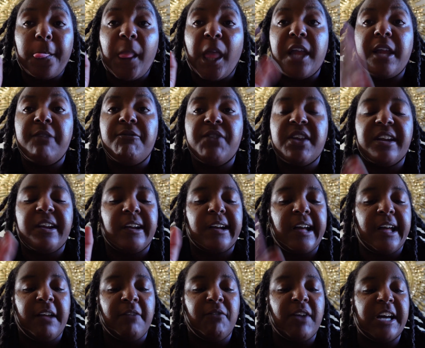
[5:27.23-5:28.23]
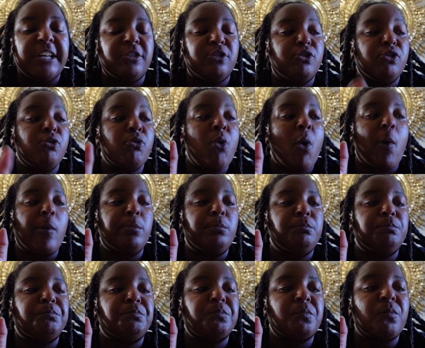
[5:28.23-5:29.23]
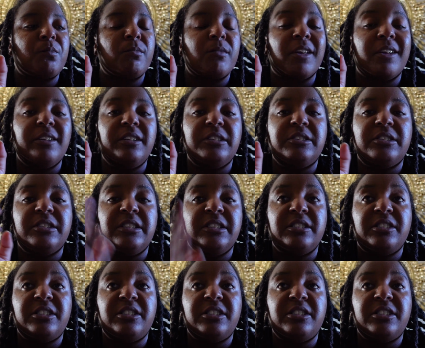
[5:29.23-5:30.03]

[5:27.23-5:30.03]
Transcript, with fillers: event I got invited to. It's in